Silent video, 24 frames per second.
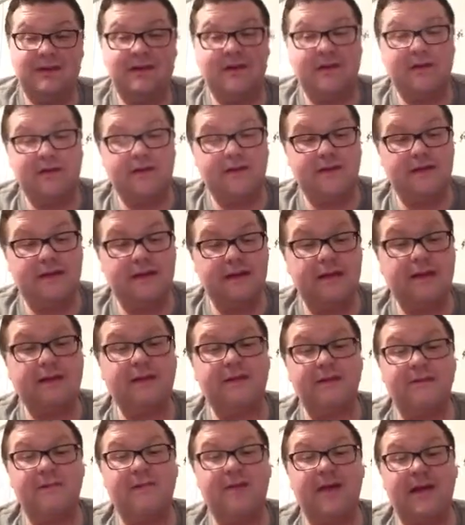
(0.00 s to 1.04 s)
it's
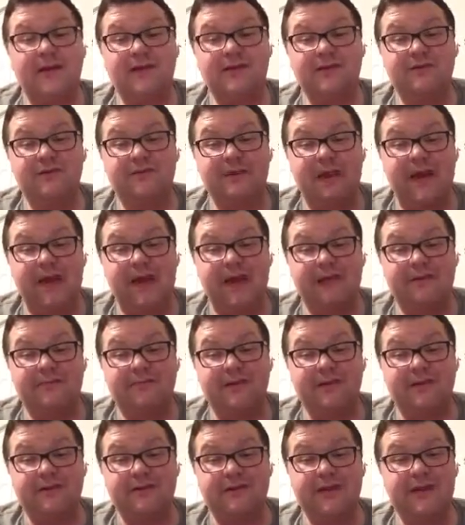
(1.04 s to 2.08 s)
still not too bad. I
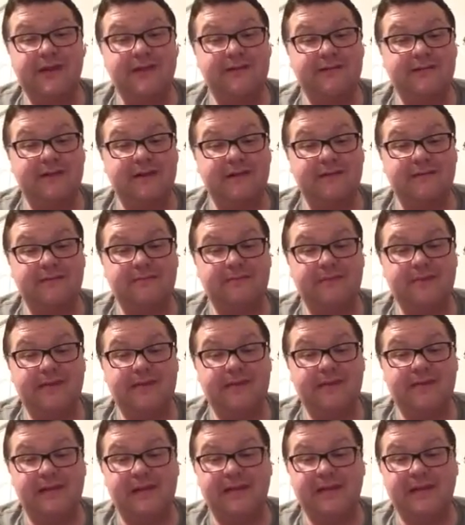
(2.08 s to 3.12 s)
mean, you're getting,
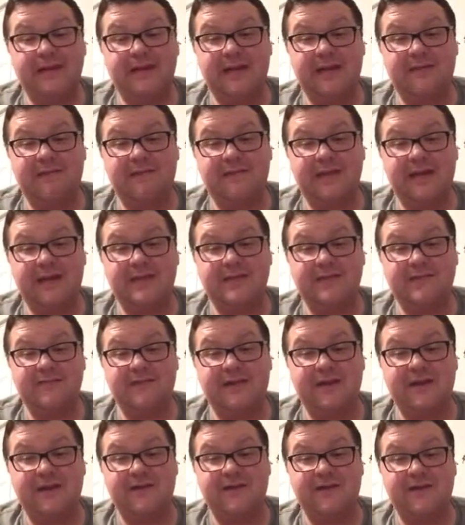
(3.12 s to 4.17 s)
I like the Kevin Nash
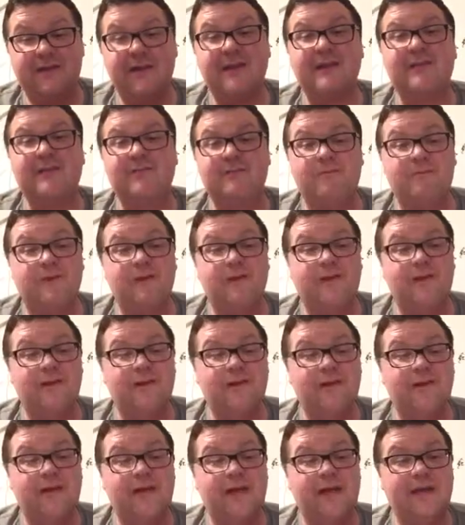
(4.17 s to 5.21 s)
figure. It does really
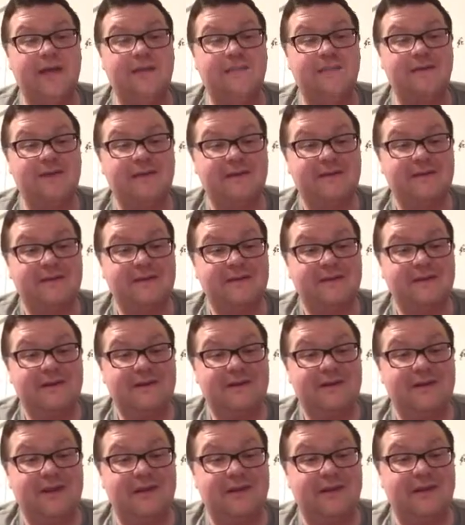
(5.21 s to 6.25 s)
look like him.
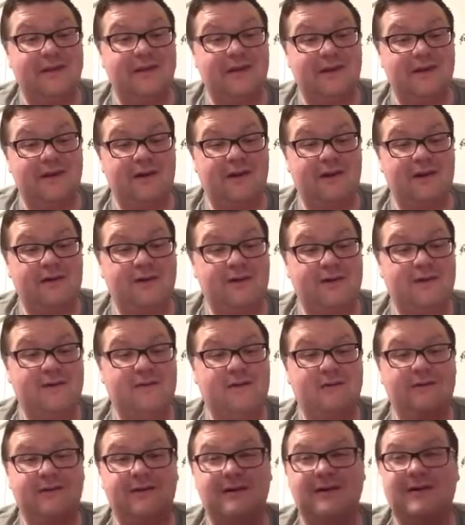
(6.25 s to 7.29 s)
Eric Young,
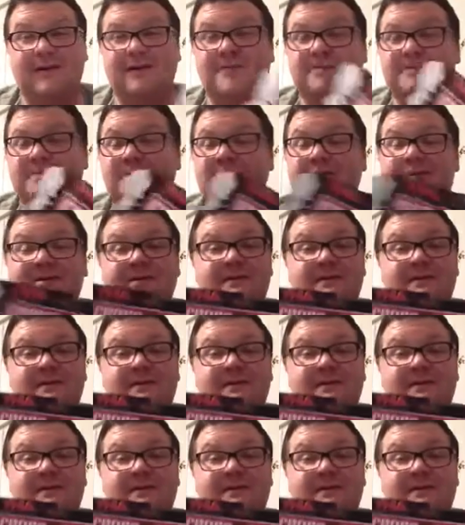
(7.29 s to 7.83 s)
I